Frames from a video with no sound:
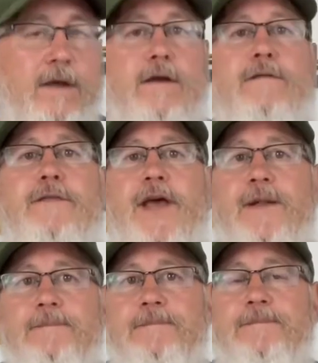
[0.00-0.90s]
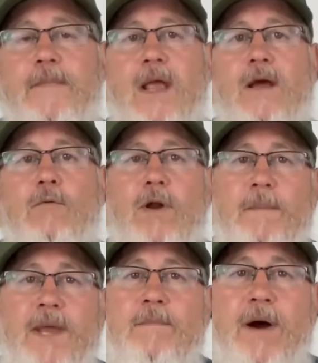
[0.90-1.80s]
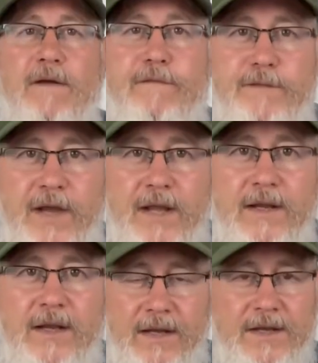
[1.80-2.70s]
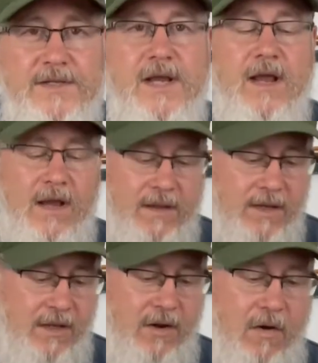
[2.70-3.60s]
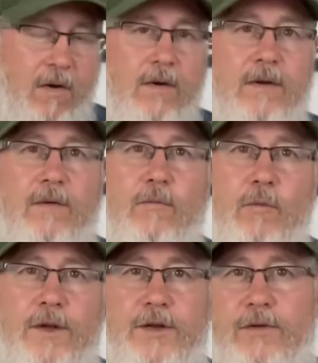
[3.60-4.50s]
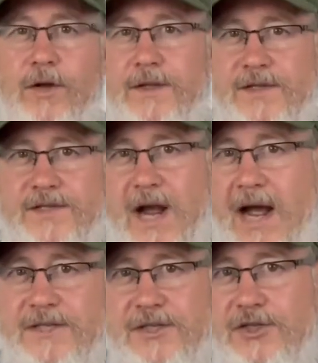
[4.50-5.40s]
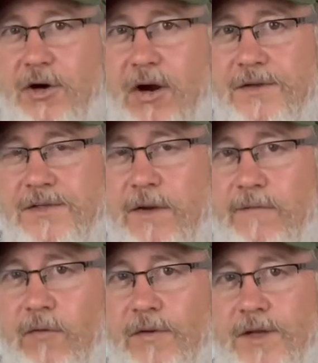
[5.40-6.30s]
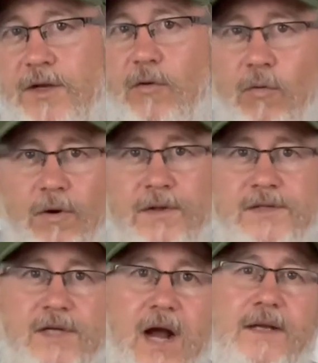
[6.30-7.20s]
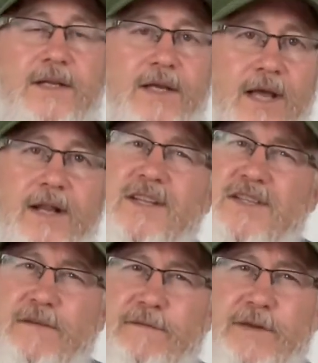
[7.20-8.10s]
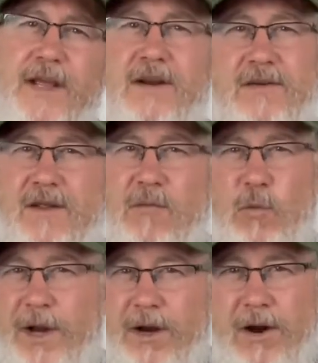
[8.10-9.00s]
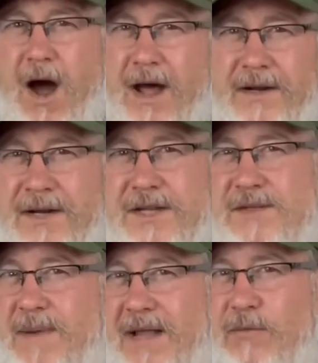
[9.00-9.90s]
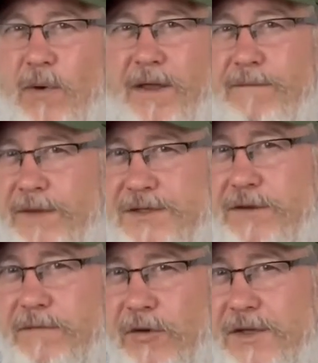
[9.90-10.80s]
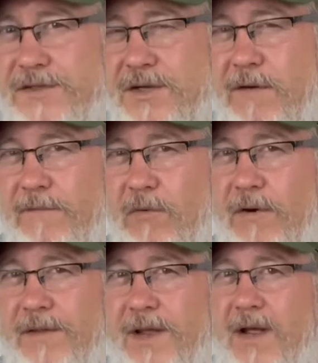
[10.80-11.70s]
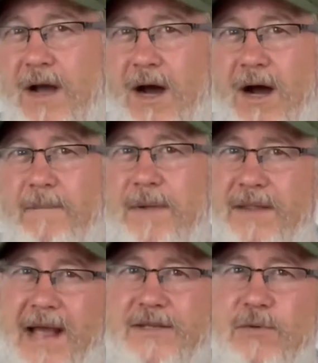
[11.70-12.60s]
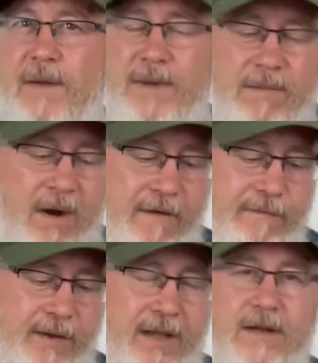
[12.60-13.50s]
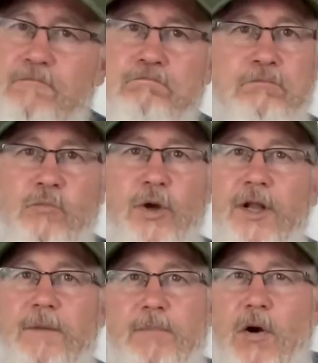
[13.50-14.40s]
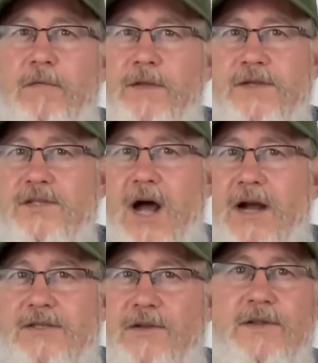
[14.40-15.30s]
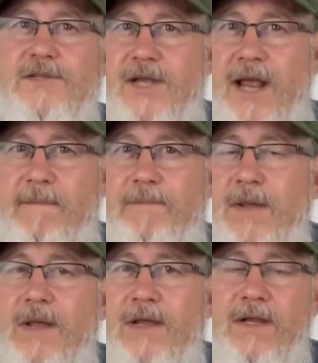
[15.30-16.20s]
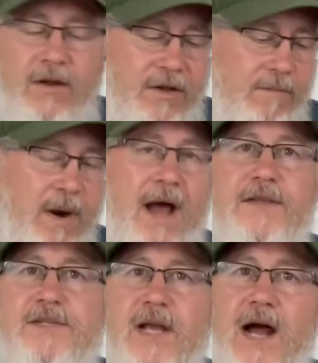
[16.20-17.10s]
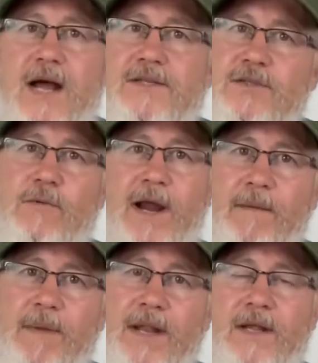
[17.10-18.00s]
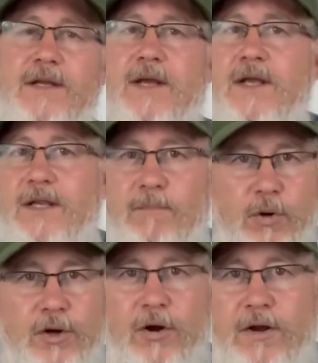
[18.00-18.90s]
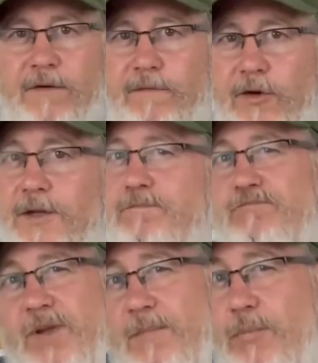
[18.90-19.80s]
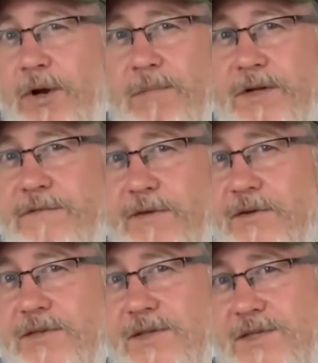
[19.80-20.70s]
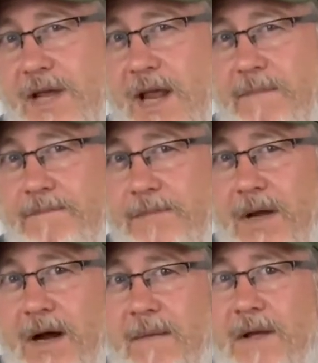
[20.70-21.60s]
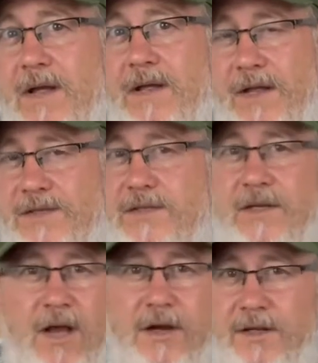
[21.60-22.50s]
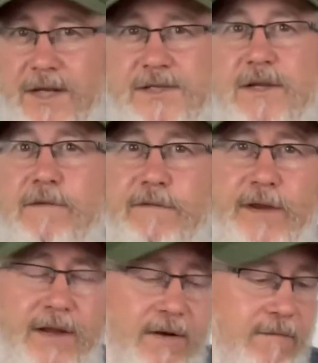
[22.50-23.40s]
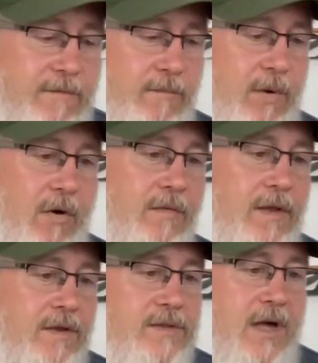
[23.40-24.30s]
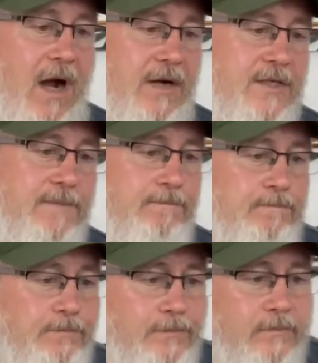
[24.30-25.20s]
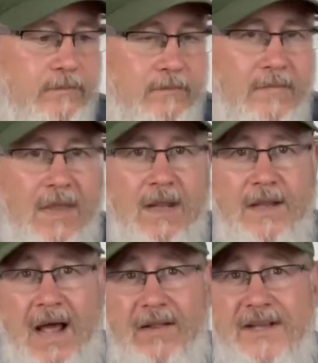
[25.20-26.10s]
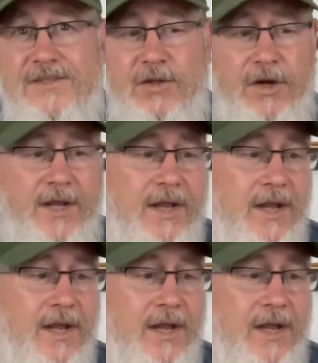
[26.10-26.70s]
Fit. What I mean by fit is, you know, when you look at the sizing chart and so forth and you order the sock, do you get it? Does it fit? Are there weird oddities about the way it fits your foot and so forth? And that's what I mean by fit. Really, both of these socks are the same. You know, you buy the size that's recommended, you put it on your foot, it pretty much feels the same. It's a decent fit for both socks. Now let's look